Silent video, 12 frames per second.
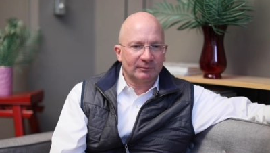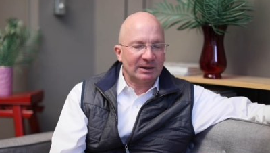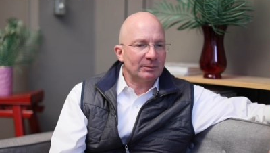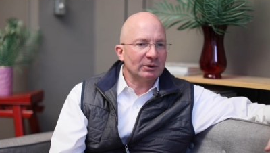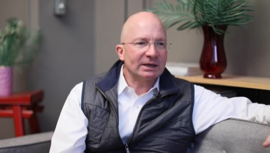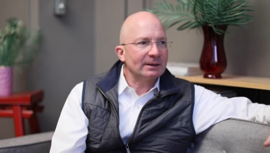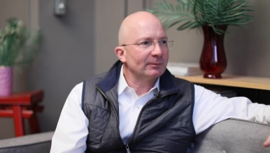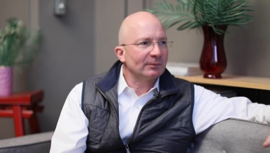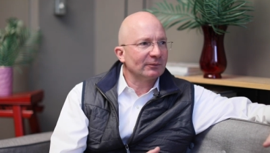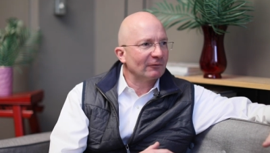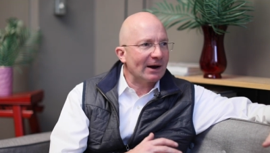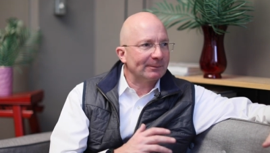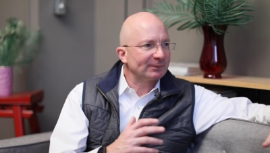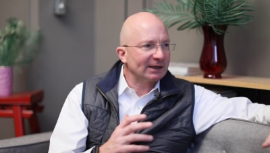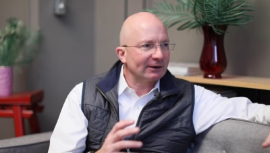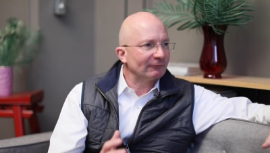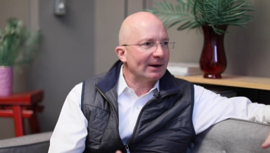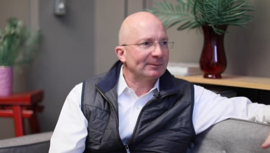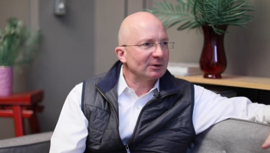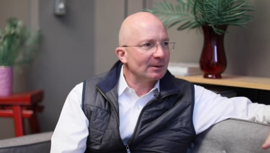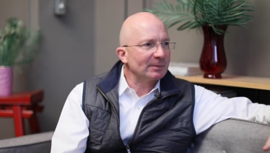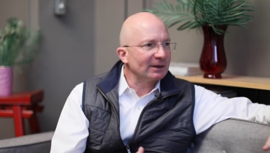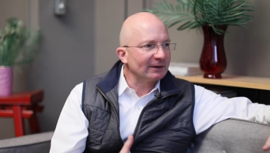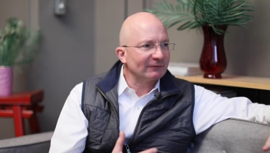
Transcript: People keep wrap, get wrapped up in